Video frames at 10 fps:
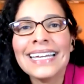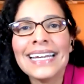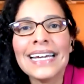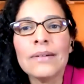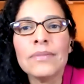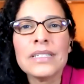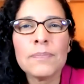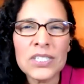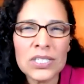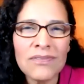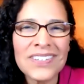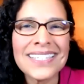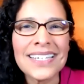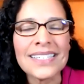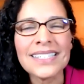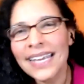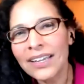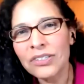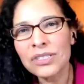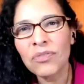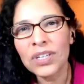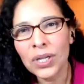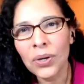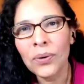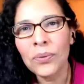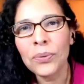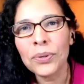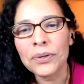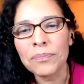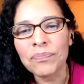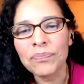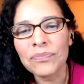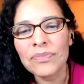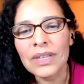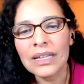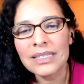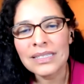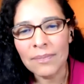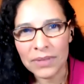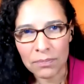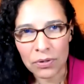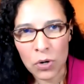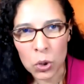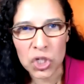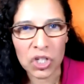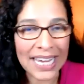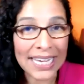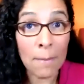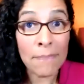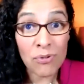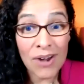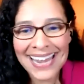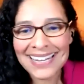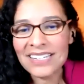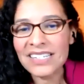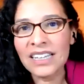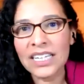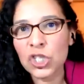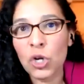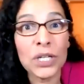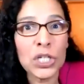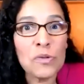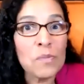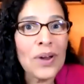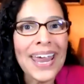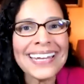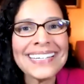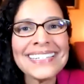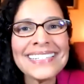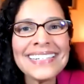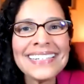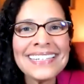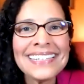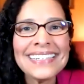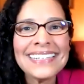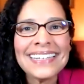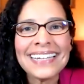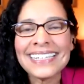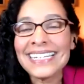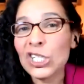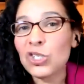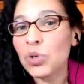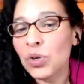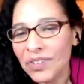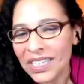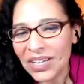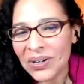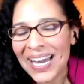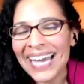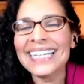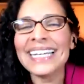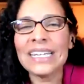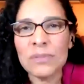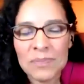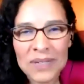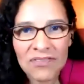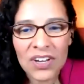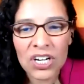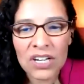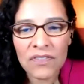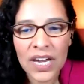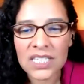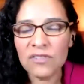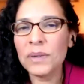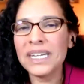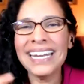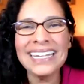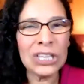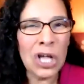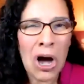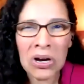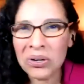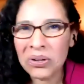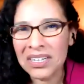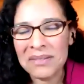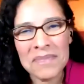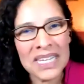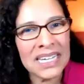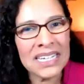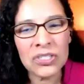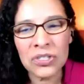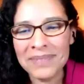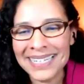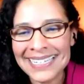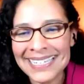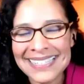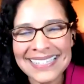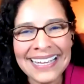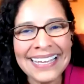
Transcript: um, especially if it's a sales video or something promotional, like a brand, like showing your brand, like an intro video. I think it can be very effective, but any longer than a minute, two minutes,